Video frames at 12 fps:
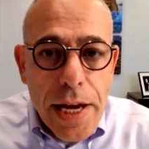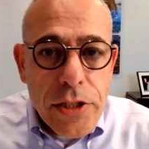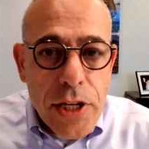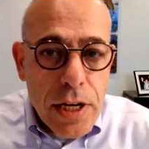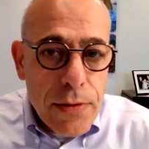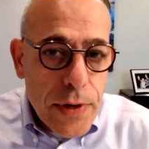
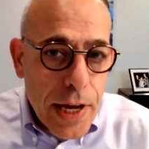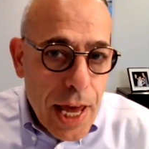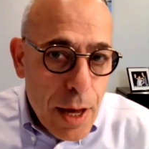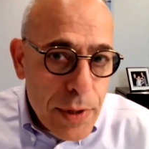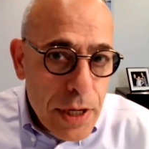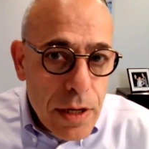Jennifer
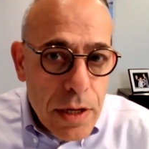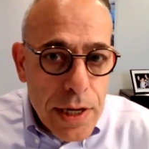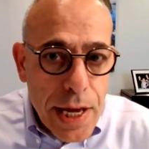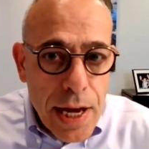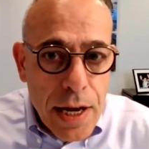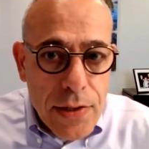
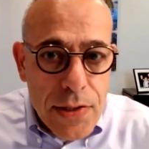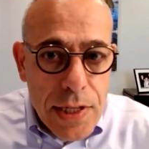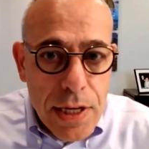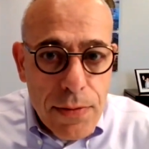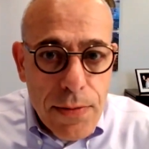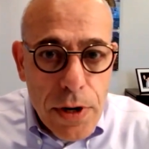Camelon, our
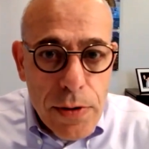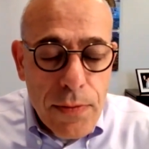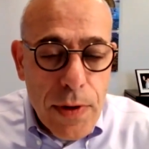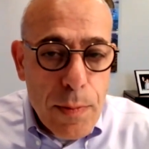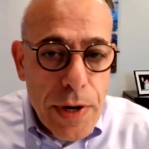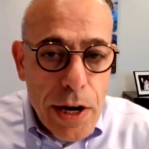CFO
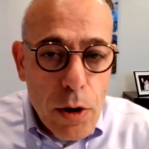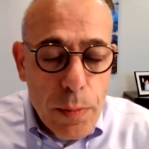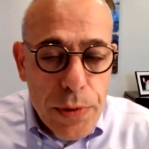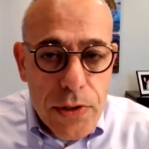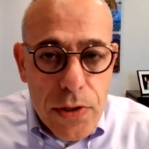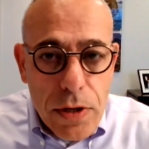and VP
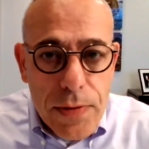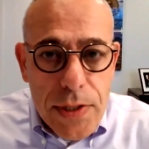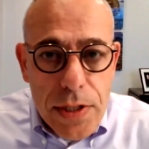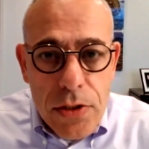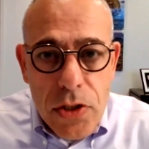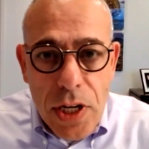Corporate Services.